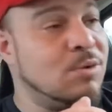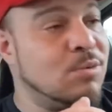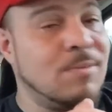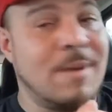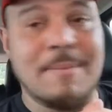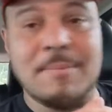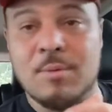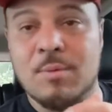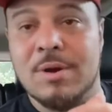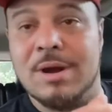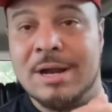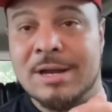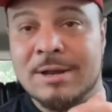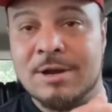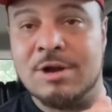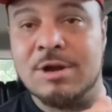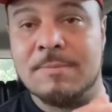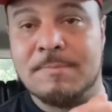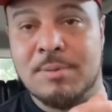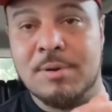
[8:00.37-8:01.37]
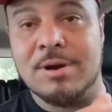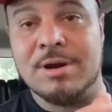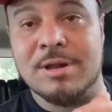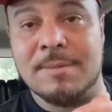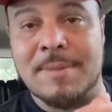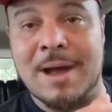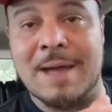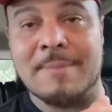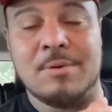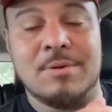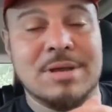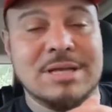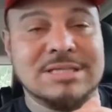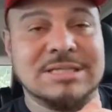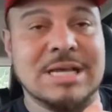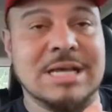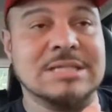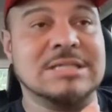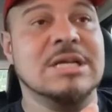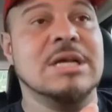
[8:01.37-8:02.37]
Remember what in the good book of the Bible he
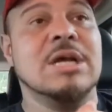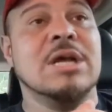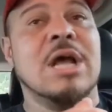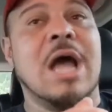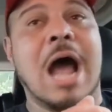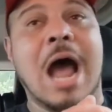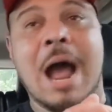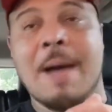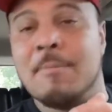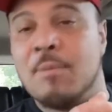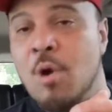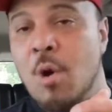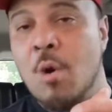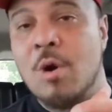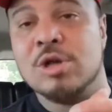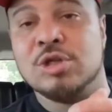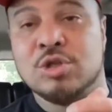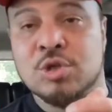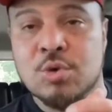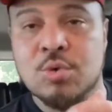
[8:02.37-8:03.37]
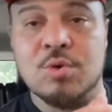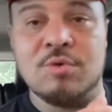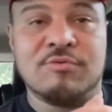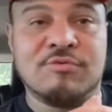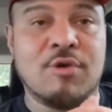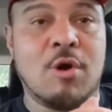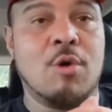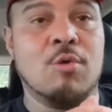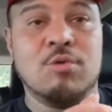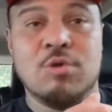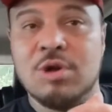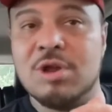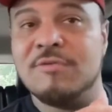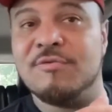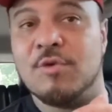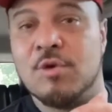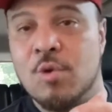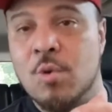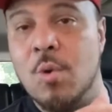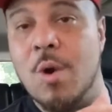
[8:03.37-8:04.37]
says, I'm going to and fro
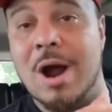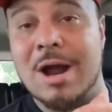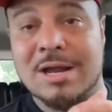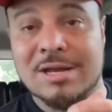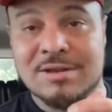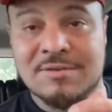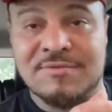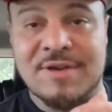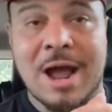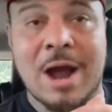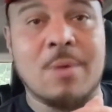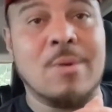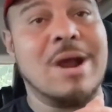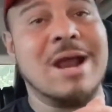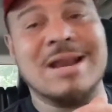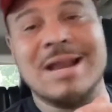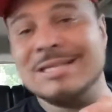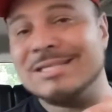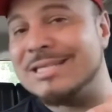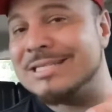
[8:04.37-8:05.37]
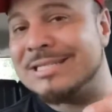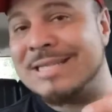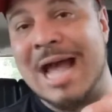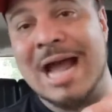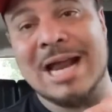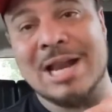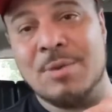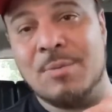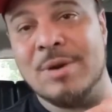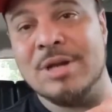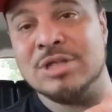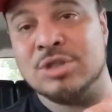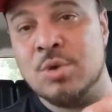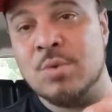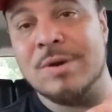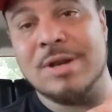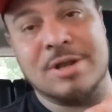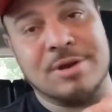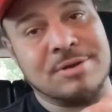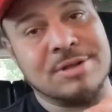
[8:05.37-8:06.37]
looking for who I could devour. And that's exactly what he's
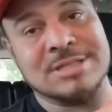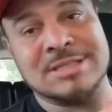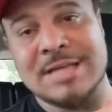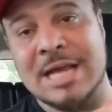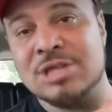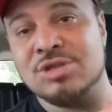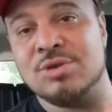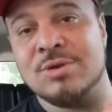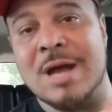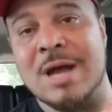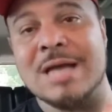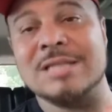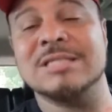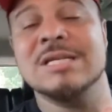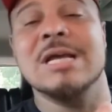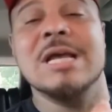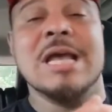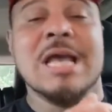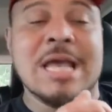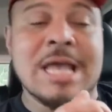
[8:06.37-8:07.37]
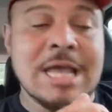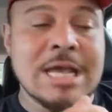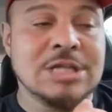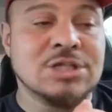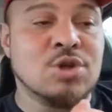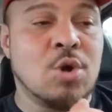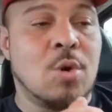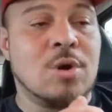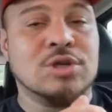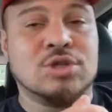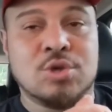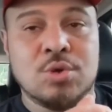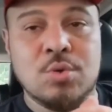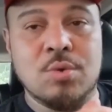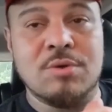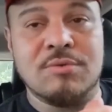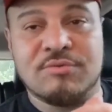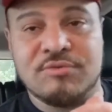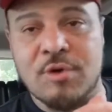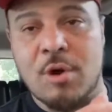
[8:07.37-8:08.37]
doing here in the States, you guys. He is going
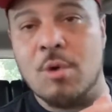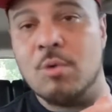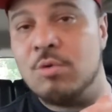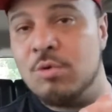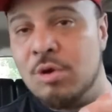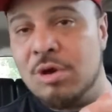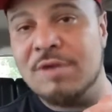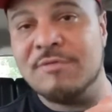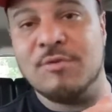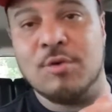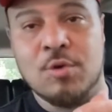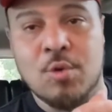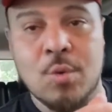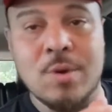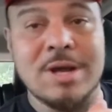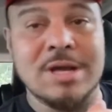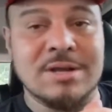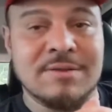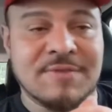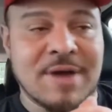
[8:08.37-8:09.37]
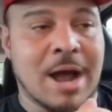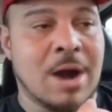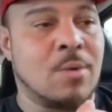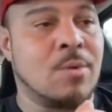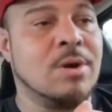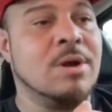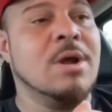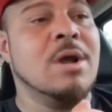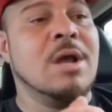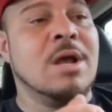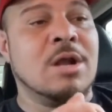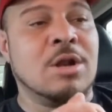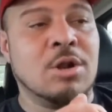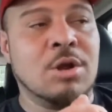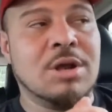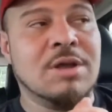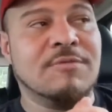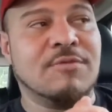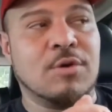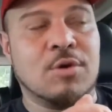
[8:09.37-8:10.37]
to and fro looking for who he can devour,
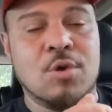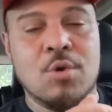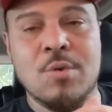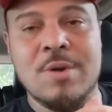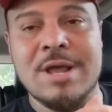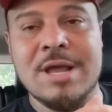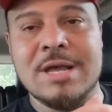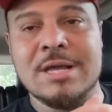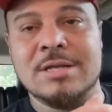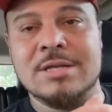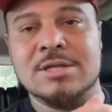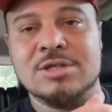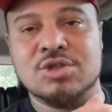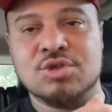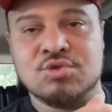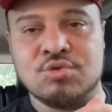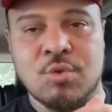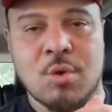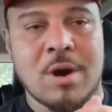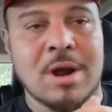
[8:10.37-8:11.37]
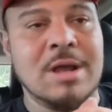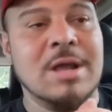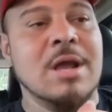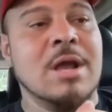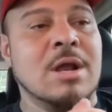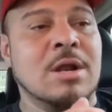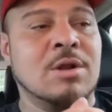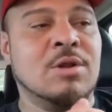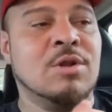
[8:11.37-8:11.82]
looking for who he can destroy,